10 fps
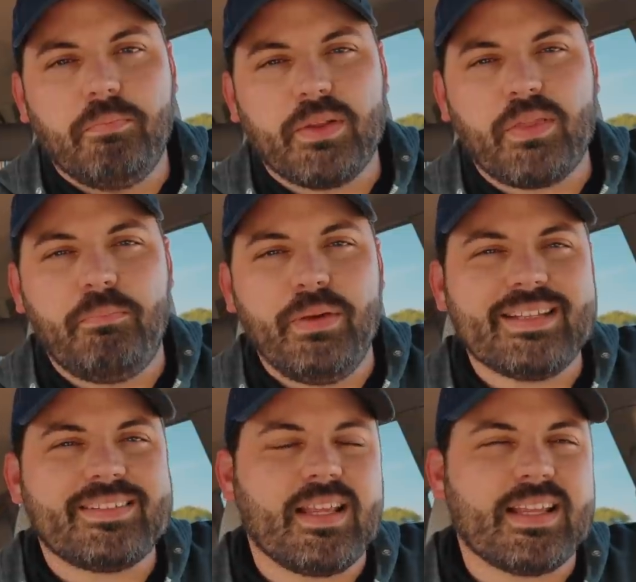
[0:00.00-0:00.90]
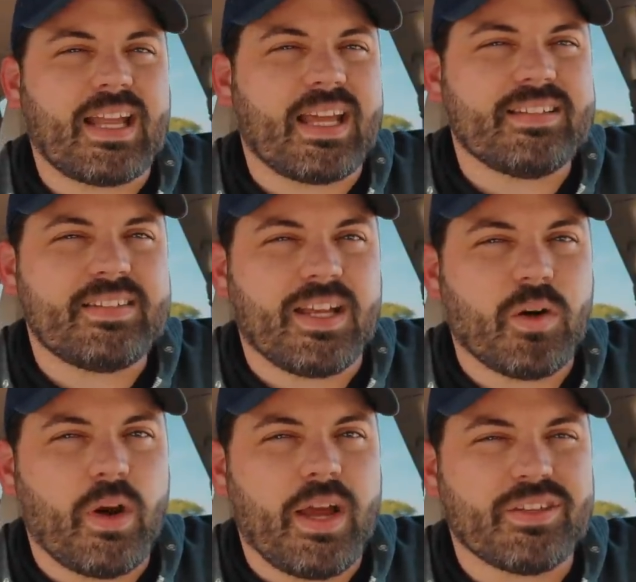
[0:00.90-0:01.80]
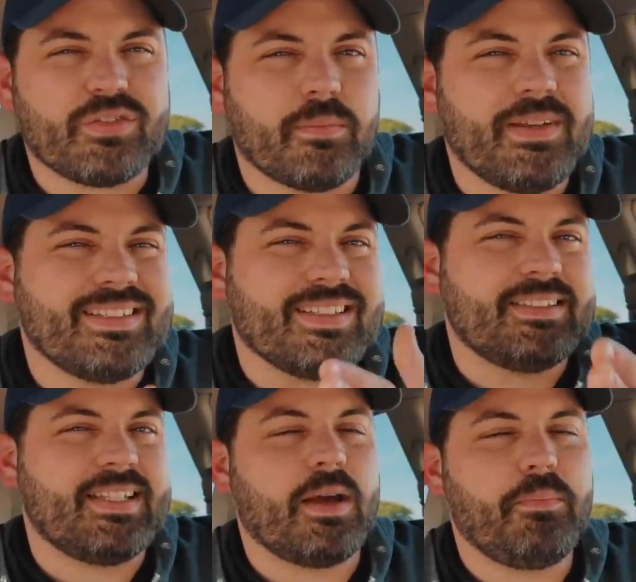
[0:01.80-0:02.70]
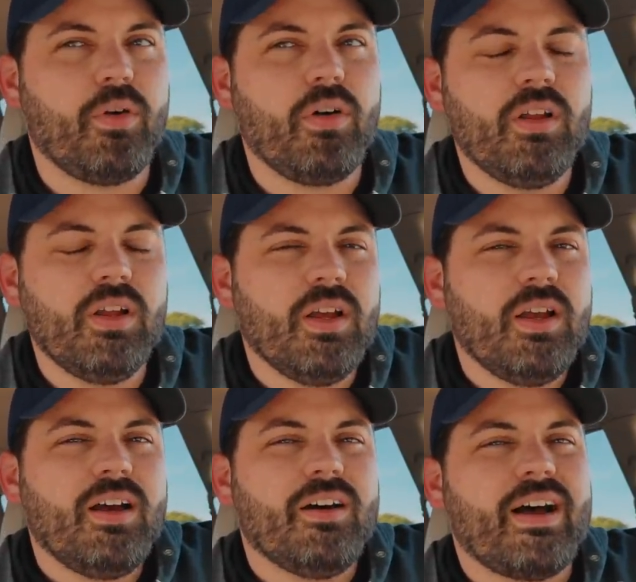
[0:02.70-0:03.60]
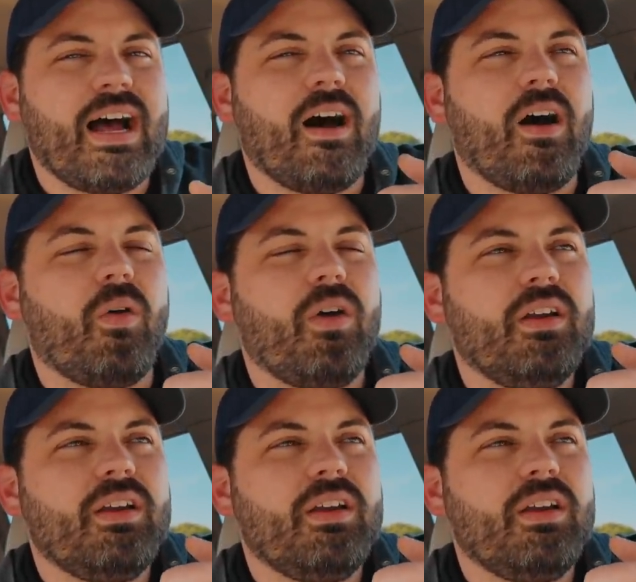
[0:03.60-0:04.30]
But the biggest thing that I can take away is from his example of how